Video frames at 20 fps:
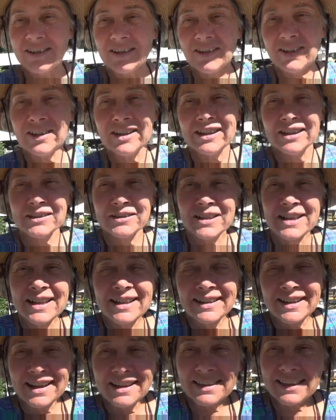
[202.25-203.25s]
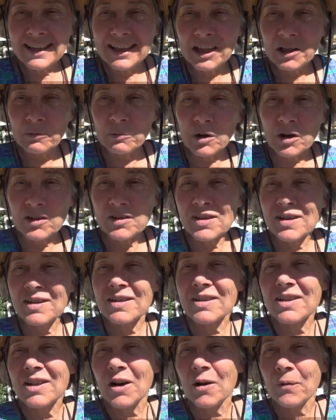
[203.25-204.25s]
You know, they think it works,
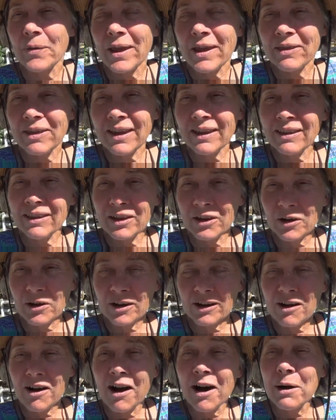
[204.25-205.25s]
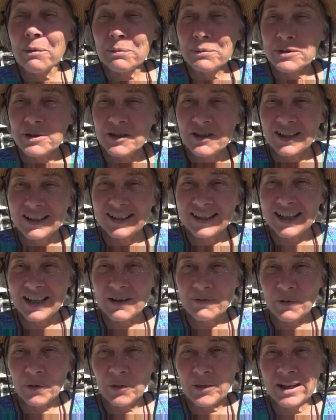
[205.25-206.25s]
and so they think they're accomplishing
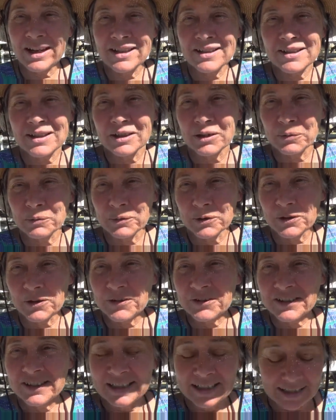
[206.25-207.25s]
evil things in the world,